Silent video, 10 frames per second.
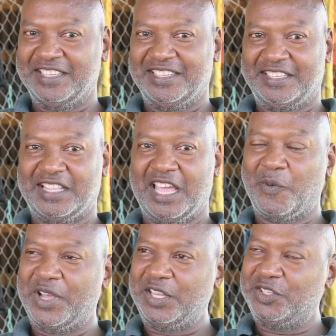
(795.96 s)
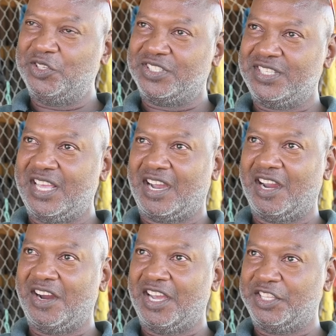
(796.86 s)
It's like when you just see a
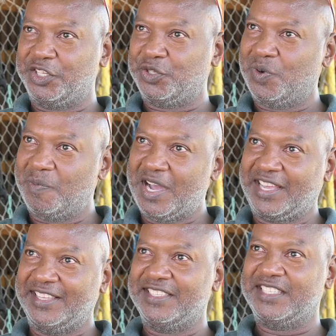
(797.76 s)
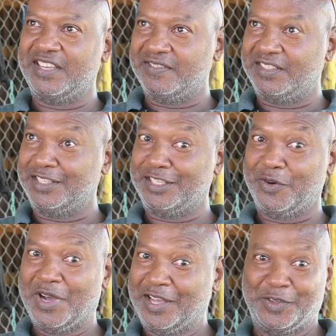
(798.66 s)
karate show back in the 70s, you
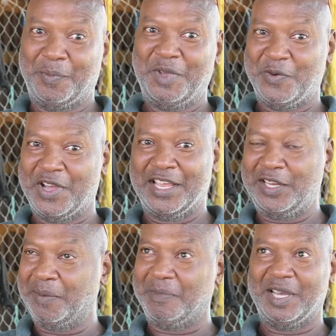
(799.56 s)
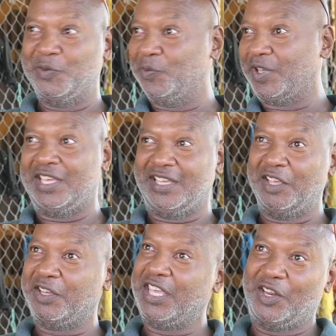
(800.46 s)
want to be one of them man who kick
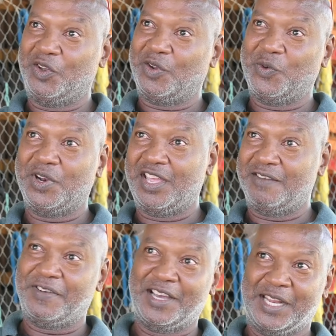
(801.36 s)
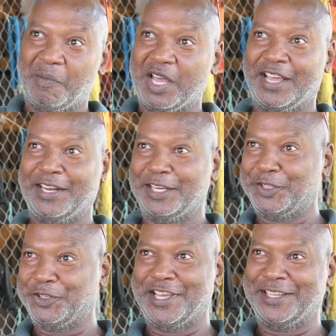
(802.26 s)
down the wall of your father banana
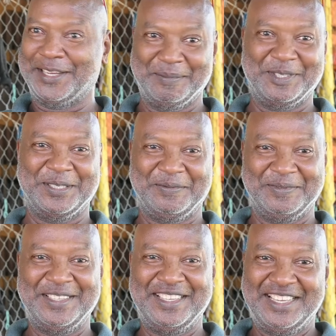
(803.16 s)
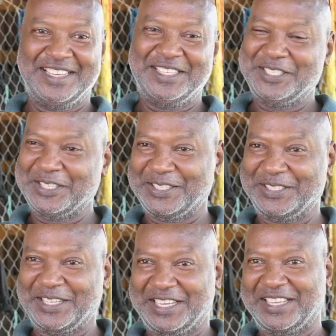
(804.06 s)
tree and them, so it's
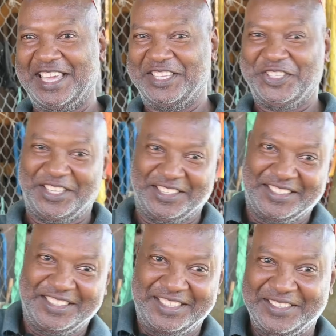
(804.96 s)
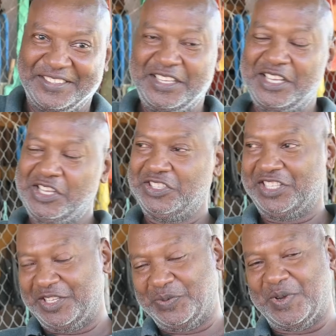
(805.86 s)
just catching, you know. So
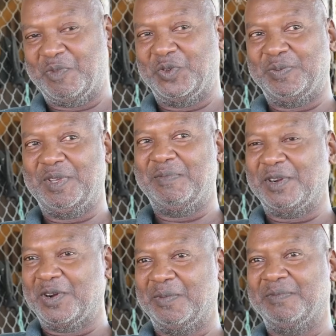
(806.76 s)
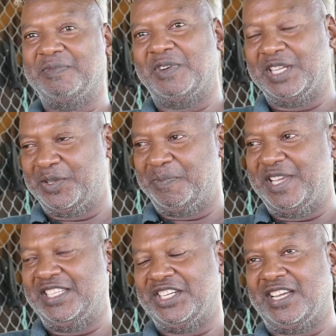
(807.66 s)
that's what most people want to
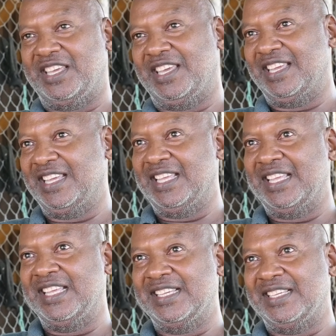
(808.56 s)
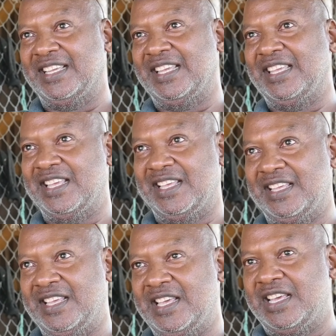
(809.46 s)
be a jockey. What attracted you
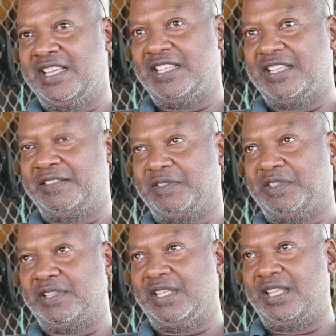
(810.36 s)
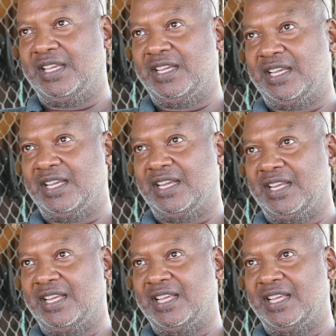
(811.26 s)
to become a rider?